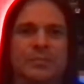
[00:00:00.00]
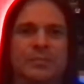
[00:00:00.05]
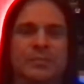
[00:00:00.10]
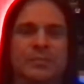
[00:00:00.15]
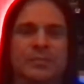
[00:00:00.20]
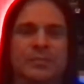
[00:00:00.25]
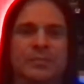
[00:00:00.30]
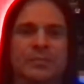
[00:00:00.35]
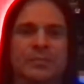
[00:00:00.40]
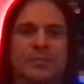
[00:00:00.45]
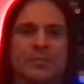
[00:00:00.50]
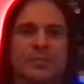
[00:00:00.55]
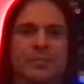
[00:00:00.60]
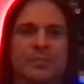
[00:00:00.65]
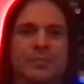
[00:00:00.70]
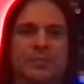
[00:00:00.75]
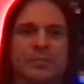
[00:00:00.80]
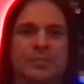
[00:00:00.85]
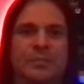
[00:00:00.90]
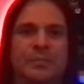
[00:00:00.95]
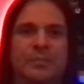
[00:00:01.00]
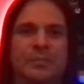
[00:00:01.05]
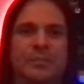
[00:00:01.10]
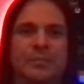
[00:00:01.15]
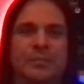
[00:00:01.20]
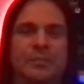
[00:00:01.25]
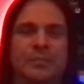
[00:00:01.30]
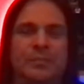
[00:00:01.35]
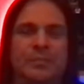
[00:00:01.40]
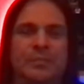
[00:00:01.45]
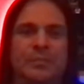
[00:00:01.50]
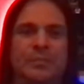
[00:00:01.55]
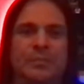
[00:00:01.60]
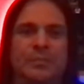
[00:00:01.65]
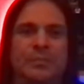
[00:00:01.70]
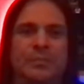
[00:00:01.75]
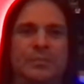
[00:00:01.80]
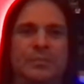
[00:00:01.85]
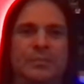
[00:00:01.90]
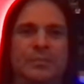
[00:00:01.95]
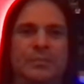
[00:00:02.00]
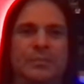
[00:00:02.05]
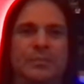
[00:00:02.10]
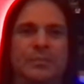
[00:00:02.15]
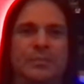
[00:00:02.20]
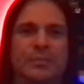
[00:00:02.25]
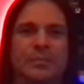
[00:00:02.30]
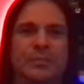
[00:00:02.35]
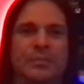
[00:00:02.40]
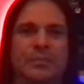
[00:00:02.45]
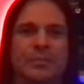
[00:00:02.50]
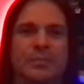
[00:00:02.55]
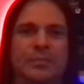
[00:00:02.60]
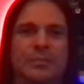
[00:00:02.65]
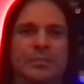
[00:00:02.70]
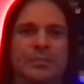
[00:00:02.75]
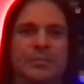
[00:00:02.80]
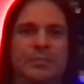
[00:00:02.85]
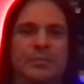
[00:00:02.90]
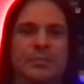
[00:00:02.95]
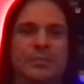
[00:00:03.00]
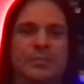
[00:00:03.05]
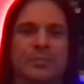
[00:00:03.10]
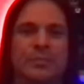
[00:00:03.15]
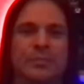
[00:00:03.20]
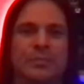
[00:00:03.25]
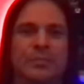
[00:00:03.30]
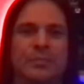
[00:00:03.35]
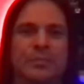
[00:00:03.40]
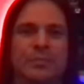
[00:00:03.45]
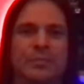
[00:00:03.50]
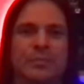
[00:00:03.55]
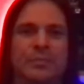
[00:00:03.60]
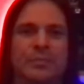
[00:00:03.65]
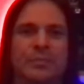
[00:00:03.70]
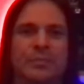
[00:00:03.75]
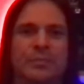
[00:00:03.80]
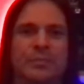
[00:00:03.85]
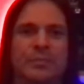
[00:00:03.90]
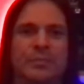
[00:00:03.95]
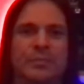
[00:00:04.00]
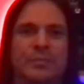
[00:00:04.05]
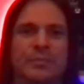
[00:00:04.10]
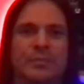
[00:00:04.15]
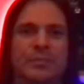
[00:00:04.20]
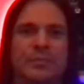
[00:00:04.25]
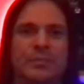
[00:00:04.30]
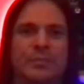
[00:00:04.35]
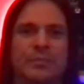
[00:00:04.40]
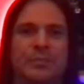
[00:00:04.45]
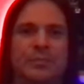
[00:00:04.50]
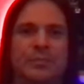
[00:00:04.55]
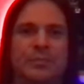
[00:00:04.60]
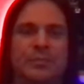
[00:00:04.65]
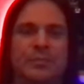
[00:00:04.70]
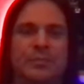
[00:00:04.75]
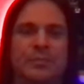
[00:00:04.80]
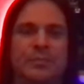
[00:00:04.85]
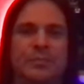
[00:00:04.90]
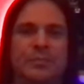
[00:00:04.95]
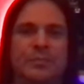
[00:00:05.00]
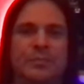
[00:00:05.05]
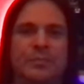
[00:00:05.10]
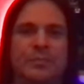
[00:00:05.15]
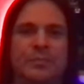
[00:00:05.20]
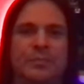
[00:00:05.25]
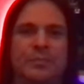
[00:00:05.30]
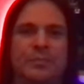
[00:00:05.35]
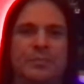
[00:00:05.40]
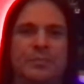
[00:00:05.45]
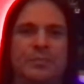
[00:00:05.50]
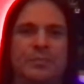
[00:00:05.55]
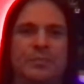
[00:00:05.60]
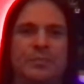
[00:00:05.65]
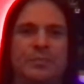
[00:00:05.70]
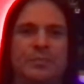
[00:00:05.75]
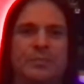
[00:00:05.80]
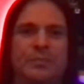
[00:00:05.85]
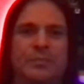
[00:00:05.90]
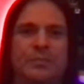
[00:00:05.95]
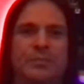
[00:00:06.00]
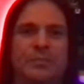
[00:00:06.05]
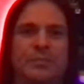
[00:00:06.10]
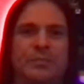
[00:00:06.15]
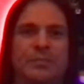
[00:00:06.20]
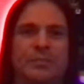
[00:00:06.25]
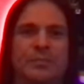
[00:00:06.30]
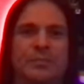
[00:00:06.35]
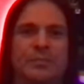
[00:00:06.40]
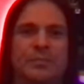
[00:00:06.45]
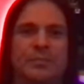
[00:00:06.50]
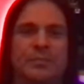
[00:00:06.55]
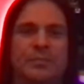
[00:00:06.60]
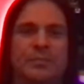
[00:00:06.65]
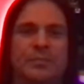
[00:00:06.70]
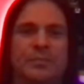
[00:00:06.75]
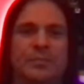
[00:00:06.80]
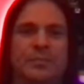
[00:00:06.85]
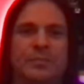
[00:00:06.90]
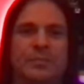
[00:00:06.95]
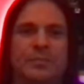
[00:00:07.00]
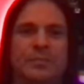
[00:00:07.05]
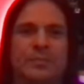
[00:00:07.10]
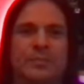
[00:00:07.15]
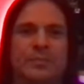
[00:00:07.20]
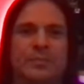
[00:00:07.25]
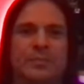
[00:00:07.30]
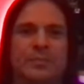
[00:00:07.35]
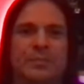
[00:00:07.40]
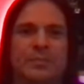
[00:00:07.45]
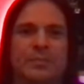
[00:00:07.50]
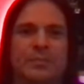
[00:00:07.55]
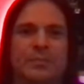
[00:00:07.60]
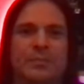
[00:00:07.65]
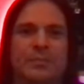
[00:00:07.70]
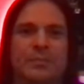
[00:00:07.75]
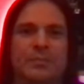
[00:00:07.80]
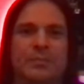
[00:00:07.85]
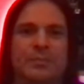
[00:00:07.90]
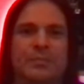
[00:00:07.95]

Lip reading: No words are spoken by the person on screen.